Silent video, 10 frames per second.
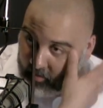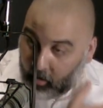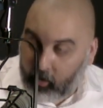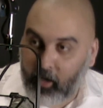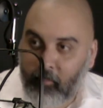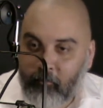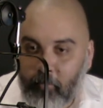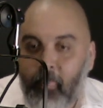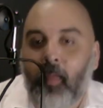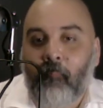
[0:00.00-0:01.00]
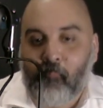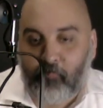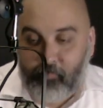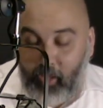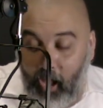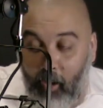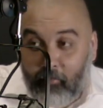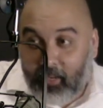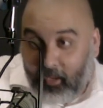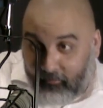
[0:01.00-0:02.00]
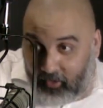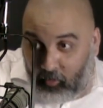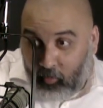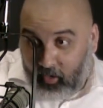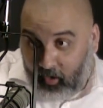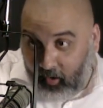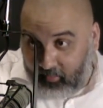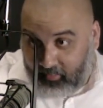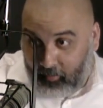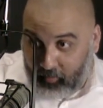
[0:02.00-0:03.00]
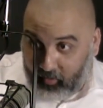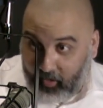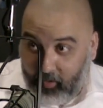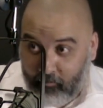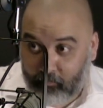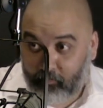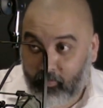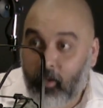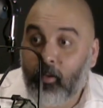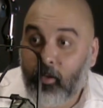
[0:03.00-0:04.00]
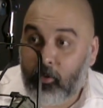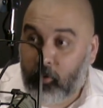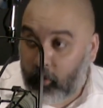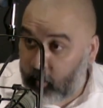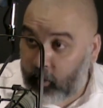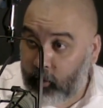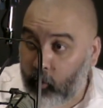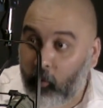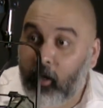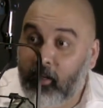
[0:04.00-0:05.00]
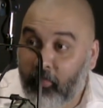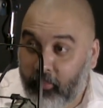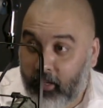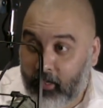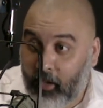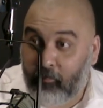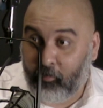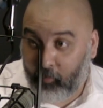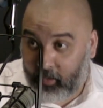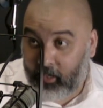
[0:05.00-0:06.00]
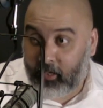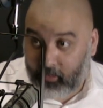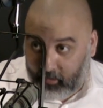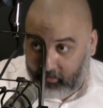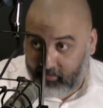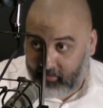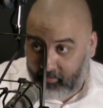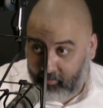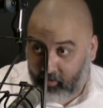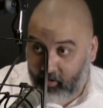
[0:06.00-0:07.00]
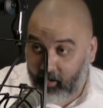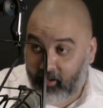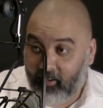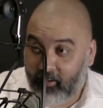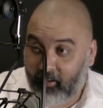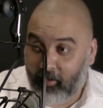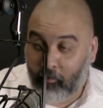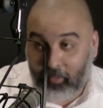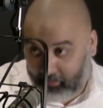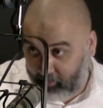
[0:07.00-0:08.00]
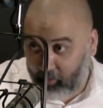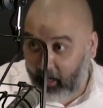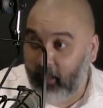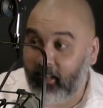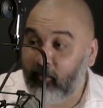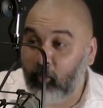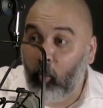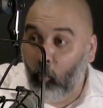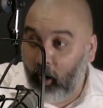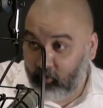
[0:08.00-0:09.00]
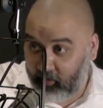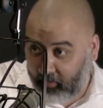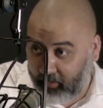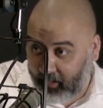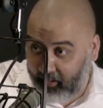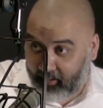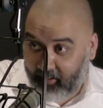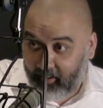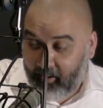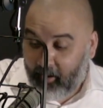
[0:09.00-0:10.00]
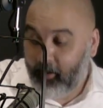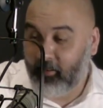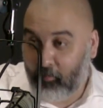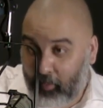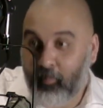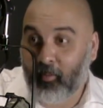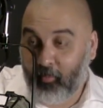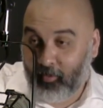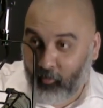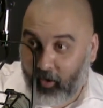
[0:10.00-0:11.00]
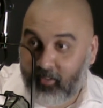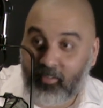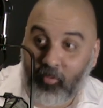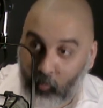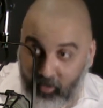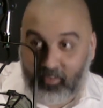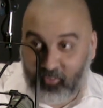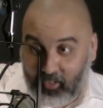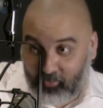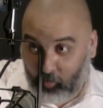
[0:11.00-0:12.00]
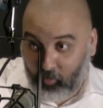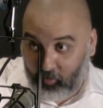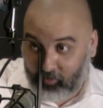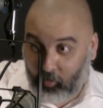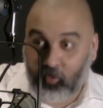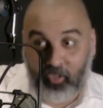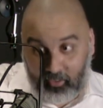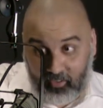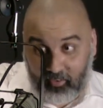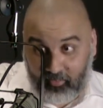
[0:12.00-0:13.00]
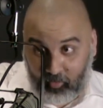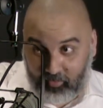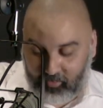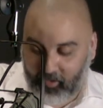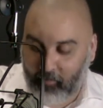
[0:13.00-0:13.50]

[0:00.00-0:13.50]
Okay. I'm going to give you a concept, okay? You're going to think I'm freaking nuts, okay? But it's okay. That's what I want you to think. Because the people that are crazy are the ones that change the world or change industries, okay?